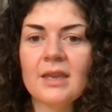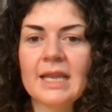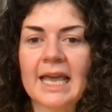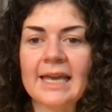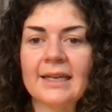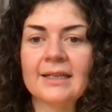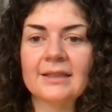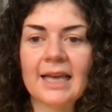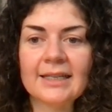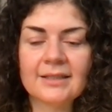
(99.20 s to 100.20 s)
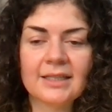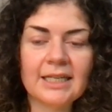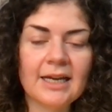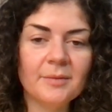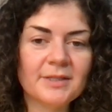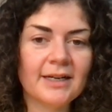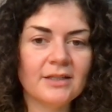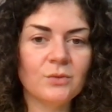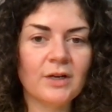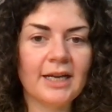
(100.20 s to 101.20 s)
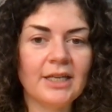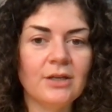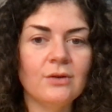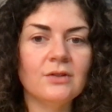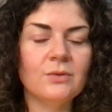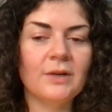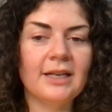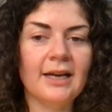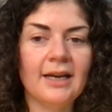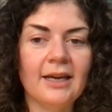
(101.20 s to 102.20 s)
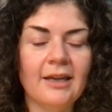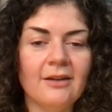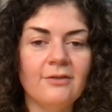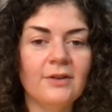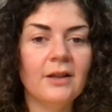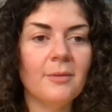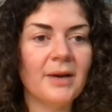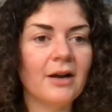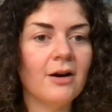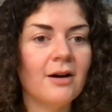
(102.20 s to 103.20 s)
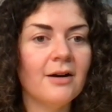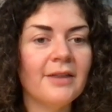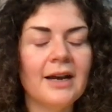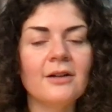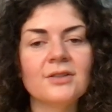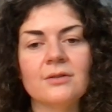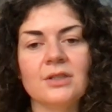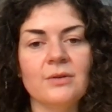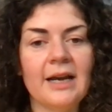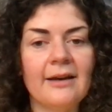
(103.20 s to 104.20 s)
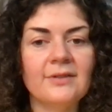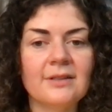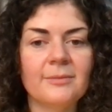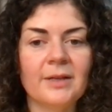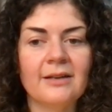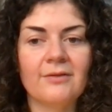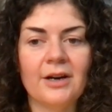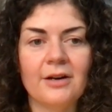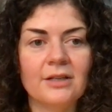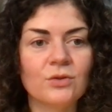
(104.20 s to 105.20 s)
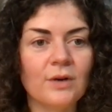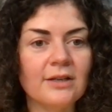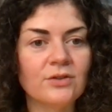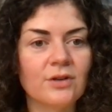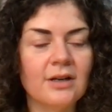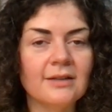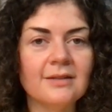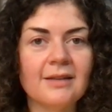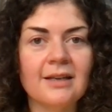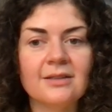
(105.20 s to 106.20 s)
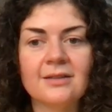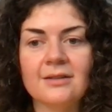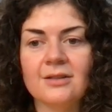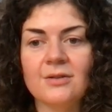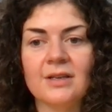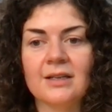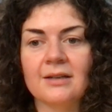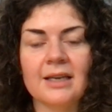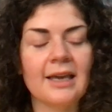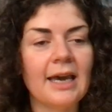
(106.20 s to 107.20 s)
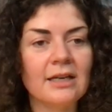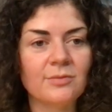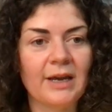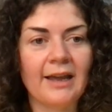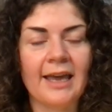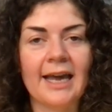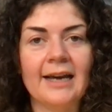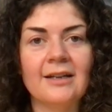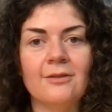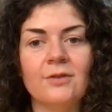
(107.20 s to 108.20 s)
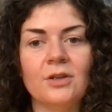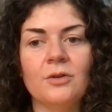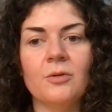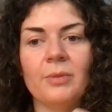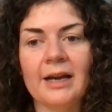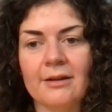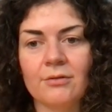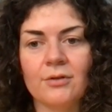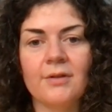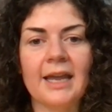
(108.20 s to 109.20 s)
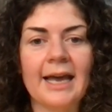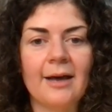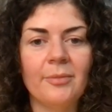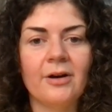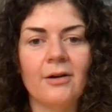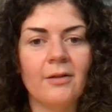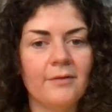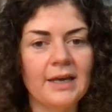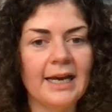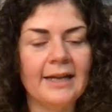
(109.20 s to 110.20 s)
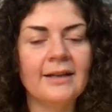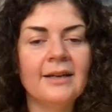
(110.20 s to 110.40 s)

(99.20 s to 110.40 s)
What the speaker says: And lastly, Upside is what I use when I fill up my car. They also do have some like various restaurants that you can get cash back at if you buy through the app, all of that.